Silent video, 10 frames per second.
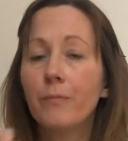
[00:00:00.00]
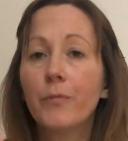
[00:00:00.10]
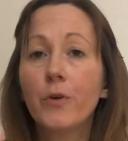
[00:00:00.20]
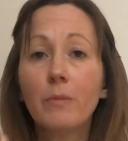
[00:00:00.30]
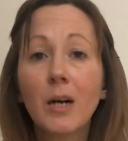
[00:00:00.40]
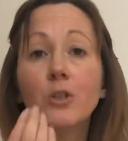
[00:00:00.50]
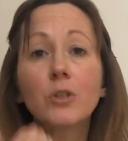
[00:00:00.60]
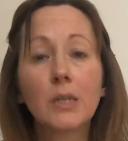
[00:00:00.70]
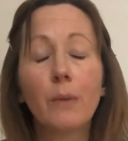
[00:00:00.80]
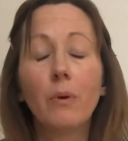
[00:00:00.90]
So you might
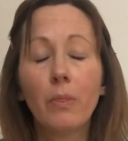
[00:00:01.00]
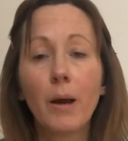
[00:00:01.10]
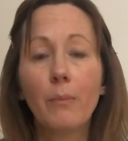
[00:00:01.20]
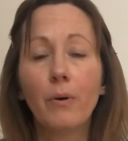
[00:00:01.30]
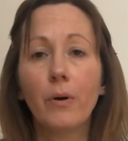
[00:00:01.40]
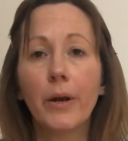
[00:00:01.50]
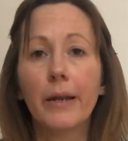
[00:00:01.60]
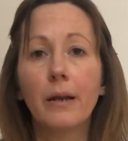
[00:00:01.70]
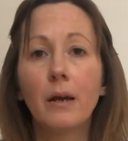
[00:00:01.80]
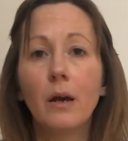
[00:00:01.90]
just tap on that
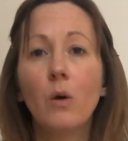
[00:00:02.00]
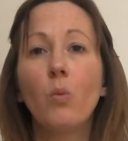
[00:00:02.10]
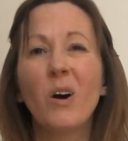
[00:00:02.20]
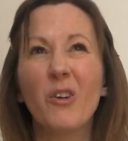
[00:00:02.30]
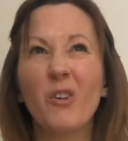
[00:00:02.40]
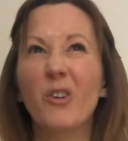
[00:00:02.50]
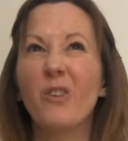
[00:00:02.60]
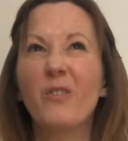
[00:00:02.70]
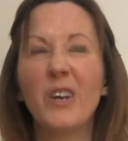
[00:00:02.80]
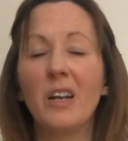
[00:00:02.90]
point while you're not
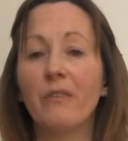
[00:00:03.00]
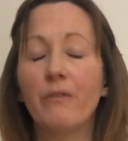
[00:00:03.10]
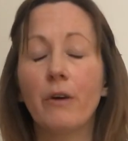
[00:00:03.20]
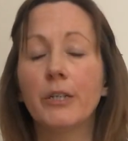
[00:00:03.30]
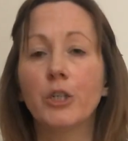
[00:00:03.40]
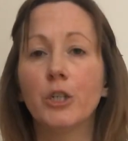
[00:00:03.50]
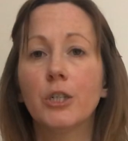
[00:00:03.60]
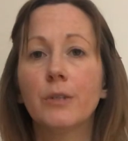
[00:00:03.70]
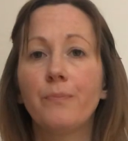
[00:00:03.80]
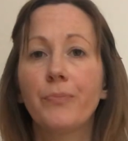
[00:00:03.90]
feeling very
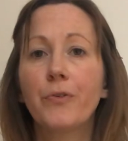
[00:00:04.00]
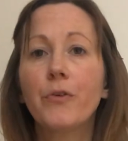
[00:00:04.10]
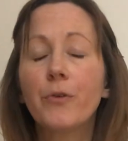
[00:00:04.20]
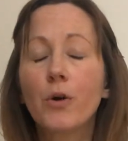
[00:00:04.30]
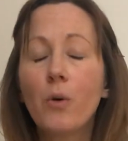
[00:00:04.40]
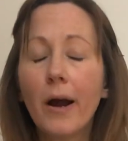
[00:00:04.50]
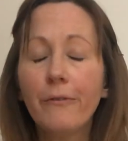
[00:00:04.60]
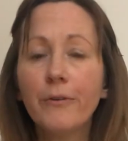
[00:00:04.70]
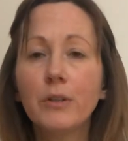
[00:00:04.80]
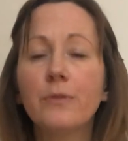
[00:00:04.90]
good. So there are quite a
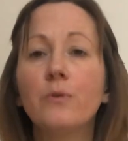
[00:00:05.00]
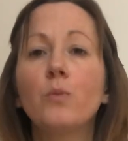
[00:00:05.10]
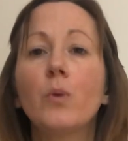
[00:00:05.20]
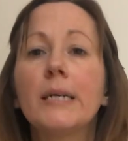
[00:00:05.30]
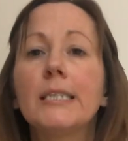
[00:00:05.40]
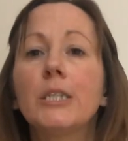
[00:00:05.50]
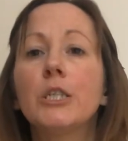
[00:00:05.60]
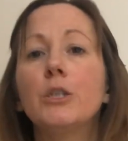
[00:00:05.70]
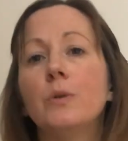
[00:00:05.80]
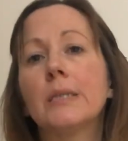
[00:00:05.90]
few different ways to
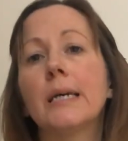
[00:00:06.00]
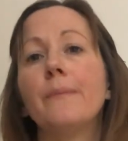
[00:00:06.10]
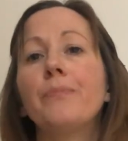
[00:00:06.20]
use it.